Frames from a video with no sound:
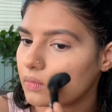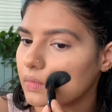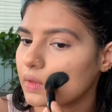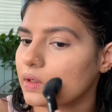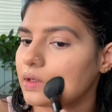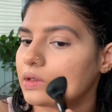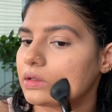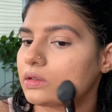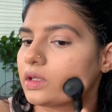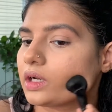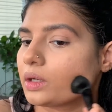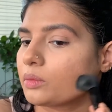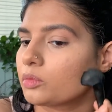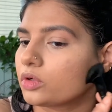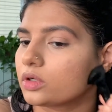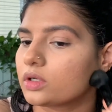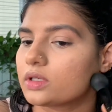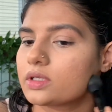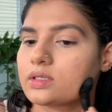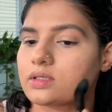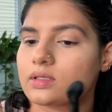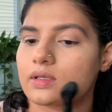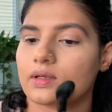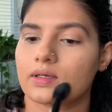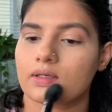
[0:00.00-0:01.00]
And then I'm gonna
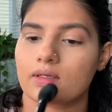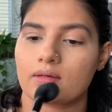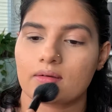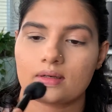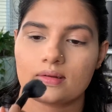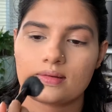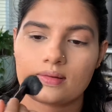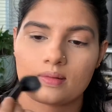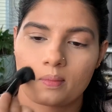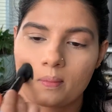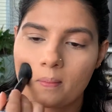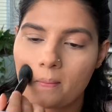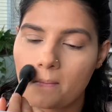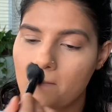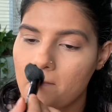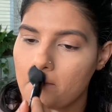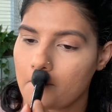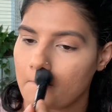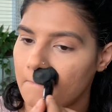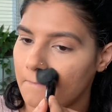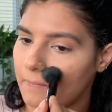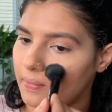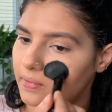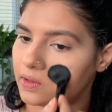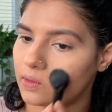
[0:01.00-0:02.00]
set it
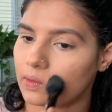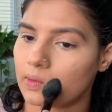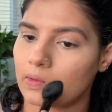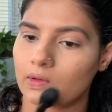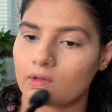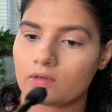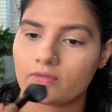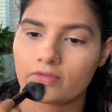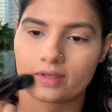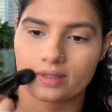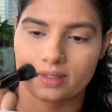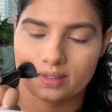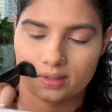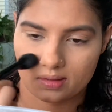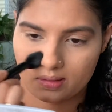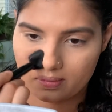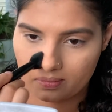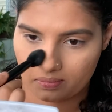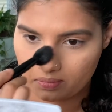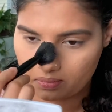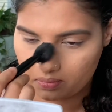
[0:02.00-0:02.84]
the whole face.